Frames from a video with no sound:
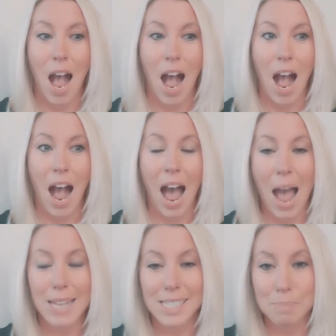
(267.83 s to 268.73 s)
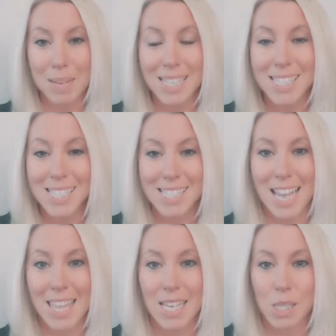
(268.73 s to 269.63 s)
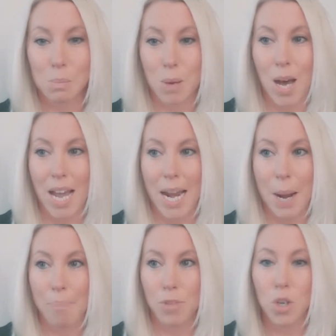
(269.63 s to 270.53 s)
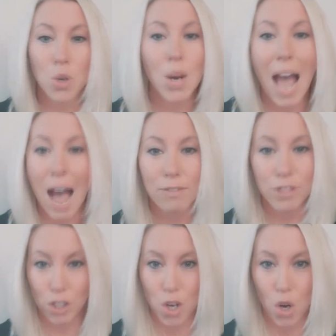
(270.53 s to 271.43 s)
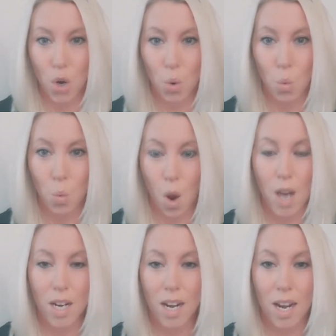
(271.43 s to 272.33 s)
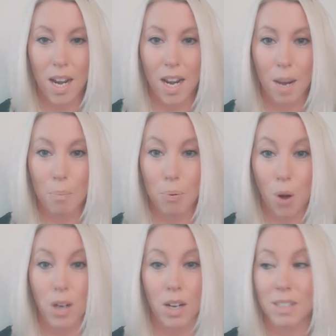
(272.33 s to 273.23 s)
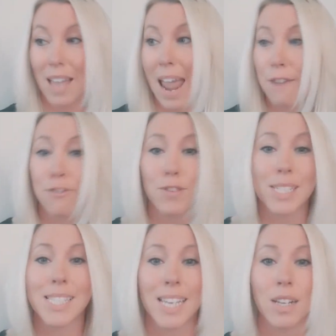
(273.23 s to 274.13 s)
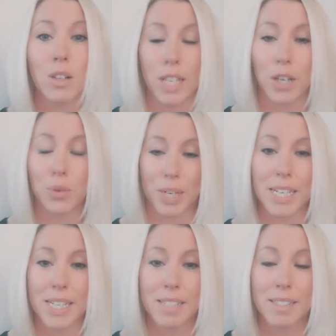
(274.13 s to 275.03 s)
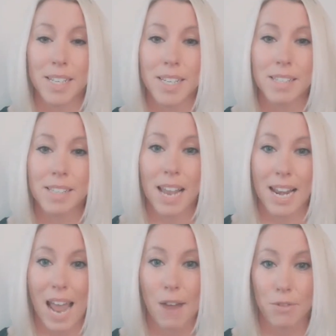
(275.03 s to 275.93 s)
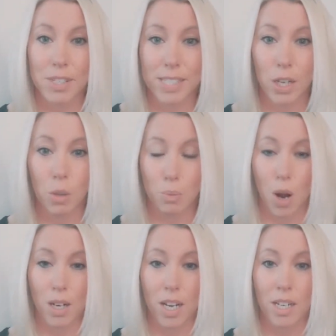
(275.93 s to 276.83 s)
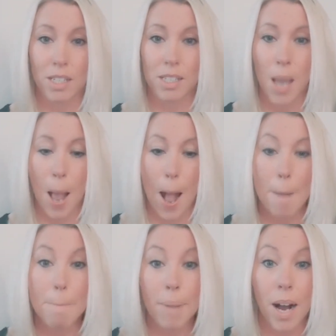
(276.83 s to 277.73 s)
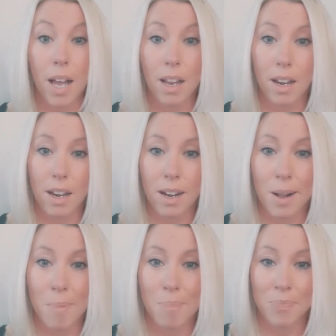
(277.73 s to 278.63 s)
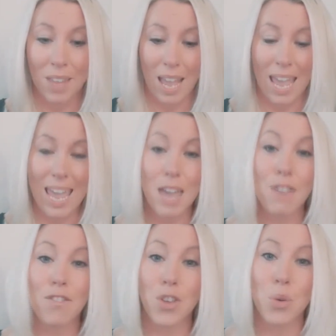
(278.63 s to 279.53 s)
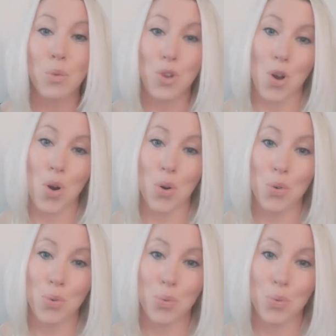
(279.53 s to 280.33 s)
I mean to say this by, you don't have to know what product every single ingredient is in every single product. But if you know